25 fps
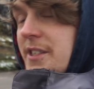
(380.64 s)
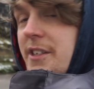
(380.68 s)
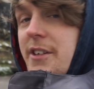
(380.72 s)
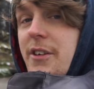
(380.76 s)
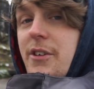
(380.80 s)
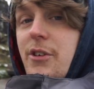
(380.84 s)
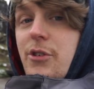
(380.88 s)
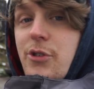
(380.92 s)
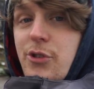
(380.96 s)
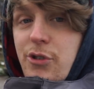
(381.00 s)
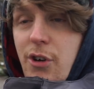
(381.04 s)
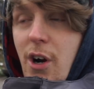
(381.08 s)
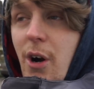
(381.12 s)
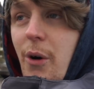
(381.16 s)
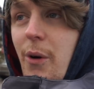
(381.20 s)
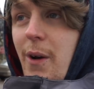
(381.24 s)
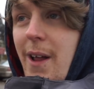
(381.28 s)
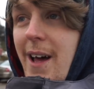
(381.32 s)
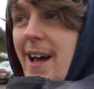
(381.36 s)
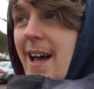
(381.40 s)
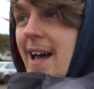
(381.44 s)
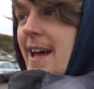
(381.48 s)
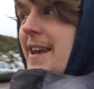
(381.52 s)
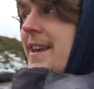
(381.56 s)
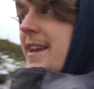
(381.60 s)
to the
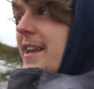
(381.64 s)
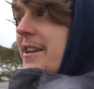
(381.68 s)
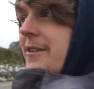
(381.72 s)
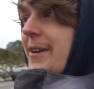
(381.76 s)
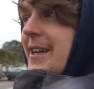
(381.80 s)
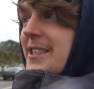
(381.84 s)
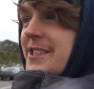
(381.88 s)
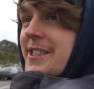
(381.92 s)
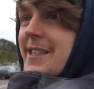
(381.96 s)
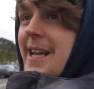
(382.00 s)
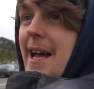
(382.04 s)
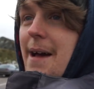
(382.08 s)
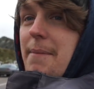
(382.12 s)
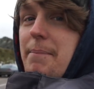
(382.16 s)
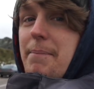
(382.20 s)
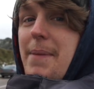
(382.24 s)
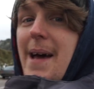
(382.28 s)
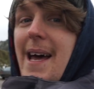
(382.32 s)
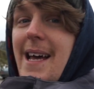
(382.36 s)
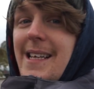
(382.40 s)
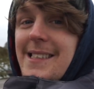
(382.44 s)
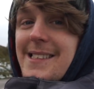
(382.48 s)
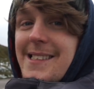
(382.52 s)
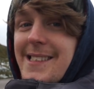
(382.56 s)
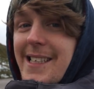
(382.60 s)
controller and then you actually get a
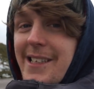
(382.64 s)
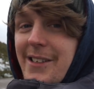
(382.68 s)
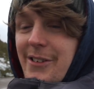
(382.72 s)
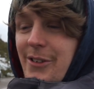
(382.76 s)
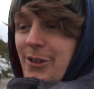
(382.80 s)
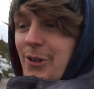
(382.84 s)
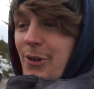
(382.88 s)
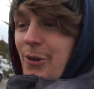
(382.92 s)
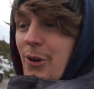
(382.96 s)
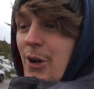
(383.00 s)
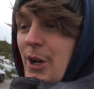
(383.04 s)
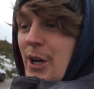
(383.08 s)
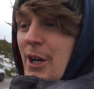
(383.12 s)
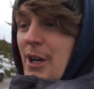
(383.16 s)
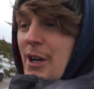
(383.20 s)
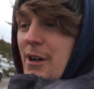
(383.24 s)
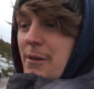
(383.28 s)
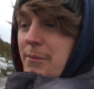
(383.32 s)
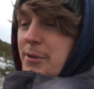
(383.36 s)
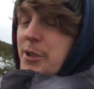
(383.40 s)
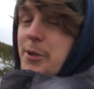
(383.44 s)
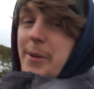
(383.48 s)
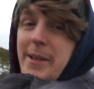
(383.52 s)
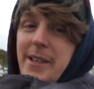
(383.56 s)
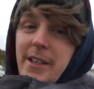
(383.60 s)
better signal
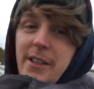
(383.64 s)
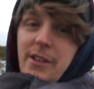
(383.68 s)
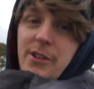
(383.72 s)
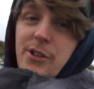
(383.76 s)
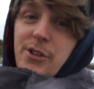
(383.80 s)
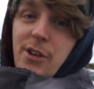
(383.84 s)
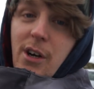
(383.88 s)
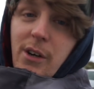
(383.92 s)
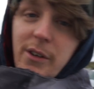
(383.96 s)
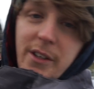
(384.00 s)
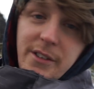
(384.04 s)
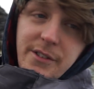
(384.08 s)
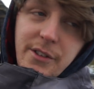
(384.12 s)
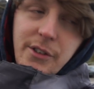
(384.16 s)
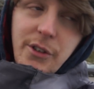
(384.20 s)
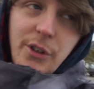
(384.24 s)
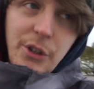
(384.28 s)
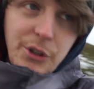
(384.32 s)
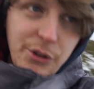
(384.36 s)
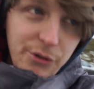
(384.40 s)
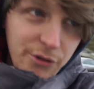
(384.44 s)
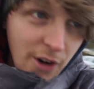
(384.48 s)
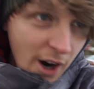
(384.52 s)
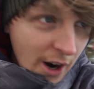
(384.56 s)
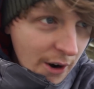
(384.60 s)
between the controller to the
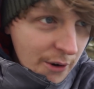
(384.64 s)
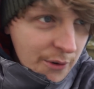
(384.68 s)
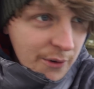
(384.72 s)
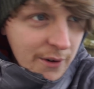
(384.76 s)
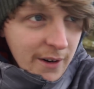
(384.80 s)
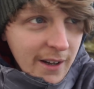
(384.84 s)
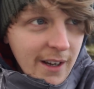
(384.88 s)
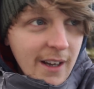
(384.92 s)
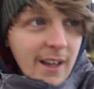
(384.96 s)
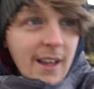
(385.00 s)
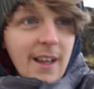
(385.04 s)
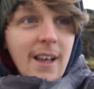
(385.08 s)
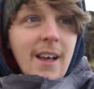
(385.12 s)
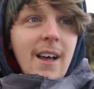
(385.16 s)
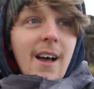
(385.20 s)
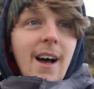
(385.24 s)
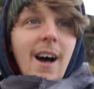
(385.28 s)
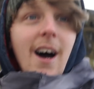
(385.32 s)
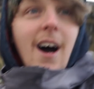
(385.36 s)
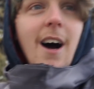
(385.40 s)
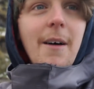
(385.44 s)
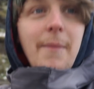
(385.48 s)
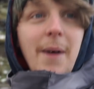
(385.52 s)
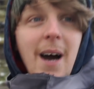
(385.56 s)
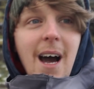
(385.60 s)
drone.
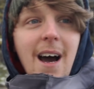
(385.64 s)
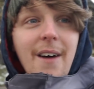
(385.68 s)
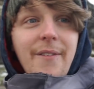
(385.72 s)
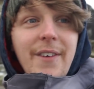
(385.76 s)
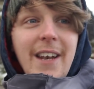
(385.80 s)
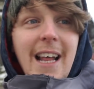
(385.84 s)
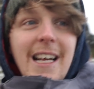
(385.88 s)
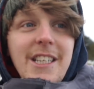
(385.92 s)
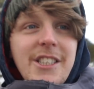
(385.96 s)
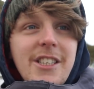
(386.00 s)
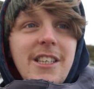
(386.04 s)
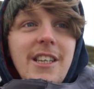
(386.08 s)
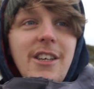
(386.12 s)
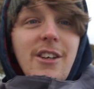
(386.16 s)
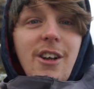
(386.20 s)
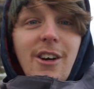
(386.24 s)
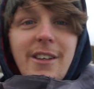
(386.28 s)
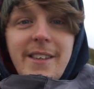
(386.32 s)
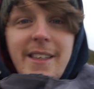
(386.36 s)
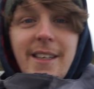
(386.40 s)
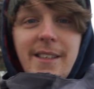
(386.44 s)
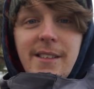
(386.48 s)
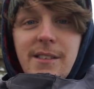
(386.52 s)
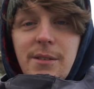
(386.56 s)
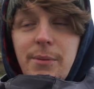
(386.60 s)
Um, I haven't actually
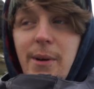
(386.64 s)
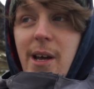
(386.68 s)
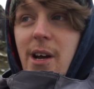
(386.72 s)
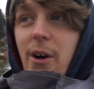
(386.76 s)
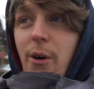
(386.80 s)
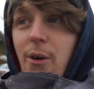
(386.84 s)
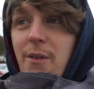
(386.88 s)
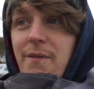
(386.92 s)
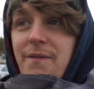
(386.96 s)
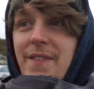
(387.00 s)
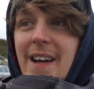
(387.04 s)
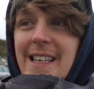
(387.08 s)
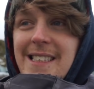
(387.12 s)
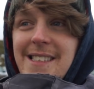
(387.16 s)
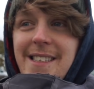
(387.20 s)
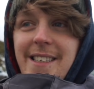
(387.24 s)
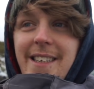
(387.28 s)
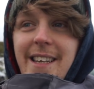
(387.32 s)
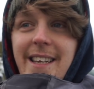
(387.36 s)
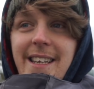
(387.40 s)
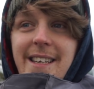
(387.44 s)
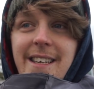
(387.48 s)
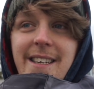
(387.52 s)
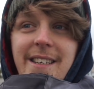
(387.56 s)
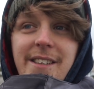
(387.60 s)
looked into it or
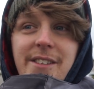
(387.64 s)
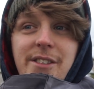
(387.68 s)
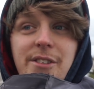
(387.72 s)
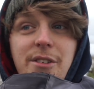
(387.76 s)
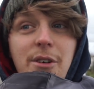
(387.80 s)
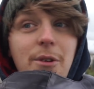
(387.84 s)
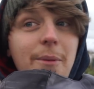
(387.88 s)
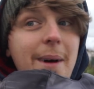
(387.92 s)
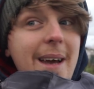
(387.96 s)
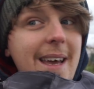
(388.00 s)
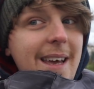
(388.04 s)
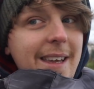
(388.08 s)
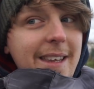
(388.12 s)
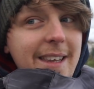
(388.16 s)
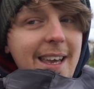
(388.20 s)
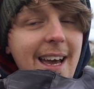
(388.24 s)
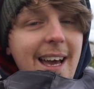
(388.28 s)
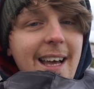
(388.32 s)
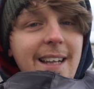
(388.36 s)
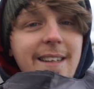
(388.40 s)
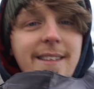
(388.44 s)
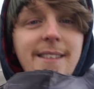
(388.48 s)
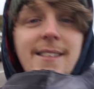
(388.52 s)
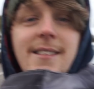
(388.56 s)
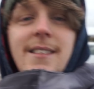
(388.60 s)
invested into it
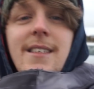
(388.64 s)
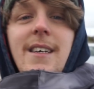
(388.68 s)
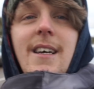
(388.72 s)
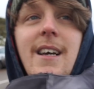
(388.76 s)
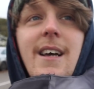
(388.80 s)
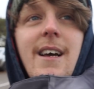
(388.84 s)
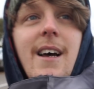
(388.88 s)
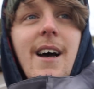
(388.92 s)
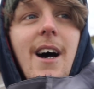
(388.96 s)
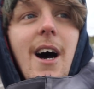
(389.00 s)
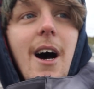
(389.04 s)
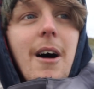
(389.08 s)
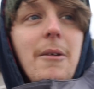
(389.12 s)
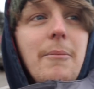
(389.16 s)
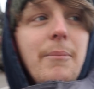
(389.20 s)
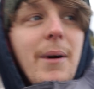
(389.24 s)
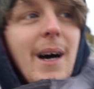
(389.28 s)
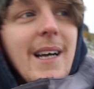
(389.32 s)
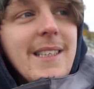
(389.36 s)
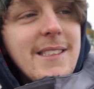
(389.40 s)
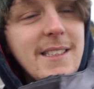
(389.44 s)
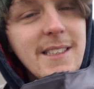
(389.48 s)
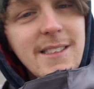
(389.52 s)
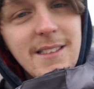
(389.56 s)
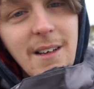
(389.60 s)
yet, um,
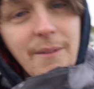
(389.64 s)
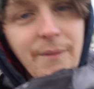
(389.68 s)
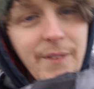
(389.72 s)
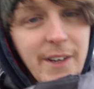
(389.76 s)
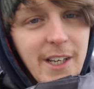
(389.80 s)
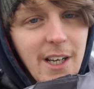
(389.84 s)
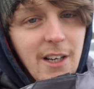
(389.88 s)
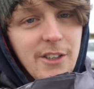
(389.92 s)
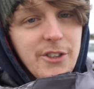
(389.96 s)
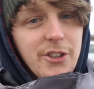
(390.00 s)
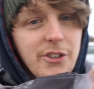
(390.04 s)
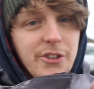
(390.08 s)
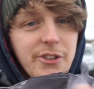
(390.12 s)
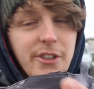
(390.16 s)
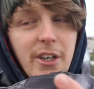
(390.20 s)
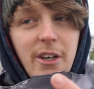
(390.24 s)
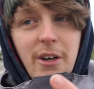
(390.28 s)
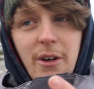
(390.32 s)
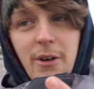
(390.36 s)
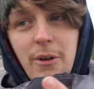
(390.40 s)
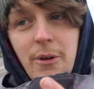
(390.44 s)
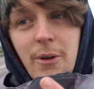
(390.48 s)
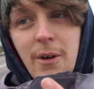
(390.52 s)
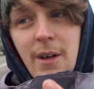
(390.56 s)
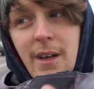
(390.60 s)
but is it something I should
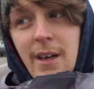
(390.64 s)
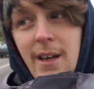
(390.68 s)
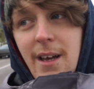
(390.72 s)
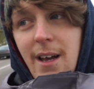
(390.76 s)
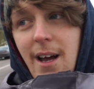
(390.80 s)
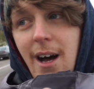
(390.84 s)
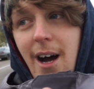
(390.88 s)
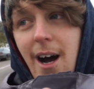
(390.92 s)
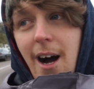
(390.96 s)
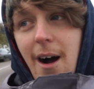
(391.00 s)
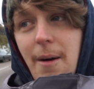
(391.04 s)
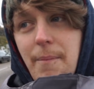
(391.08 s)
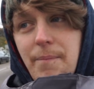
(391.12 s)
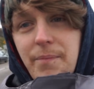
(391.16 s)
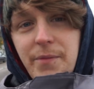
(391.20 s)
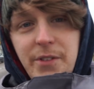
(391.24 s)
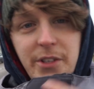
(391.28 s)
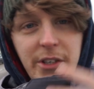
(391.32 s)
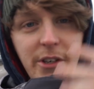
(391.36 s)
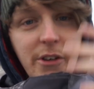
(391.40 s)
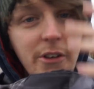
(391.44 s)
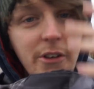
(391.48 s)
do? Um, do